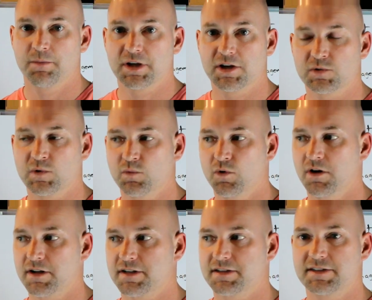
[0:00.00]
because we
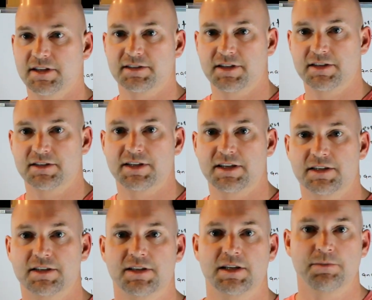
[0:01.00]
want consistent seat
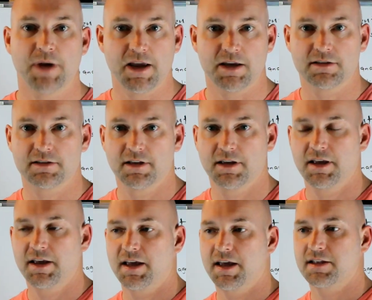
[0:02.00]
to seat bass.
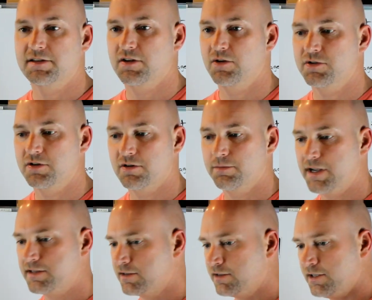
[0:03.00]
And so you're
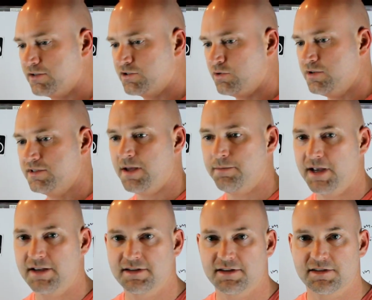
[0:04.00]
basically, as soon as that
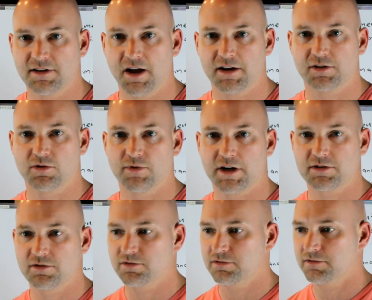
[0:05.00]
bass is not
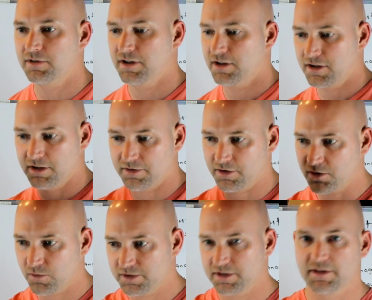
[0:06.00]
directional, they're
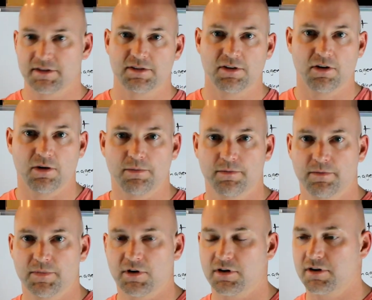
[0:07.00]
going to the sub.
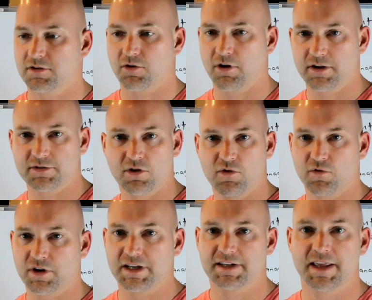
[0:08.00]
They're going to cross
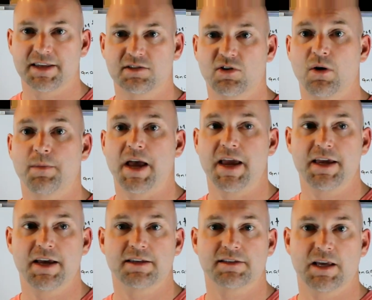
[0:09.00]
over and get to that sub
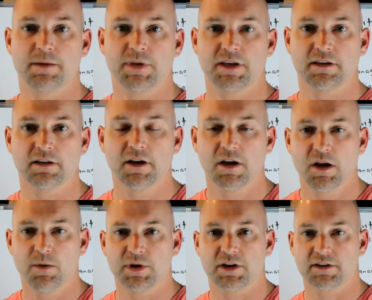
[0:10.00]
ASAP
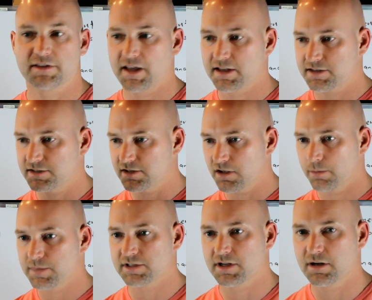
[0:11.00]
because that
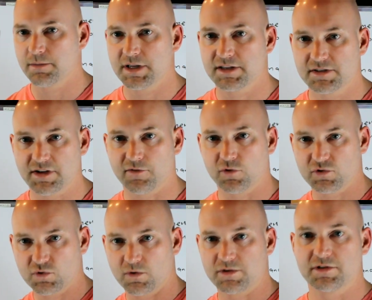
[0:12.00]
sub is going to be several
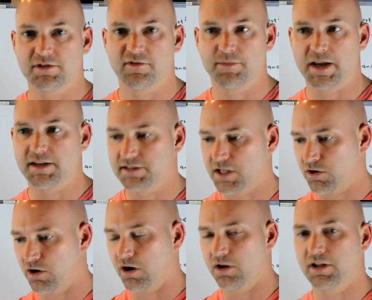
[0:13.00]
sources of bass that
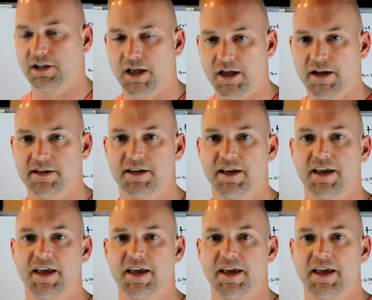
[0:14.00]
are all aligned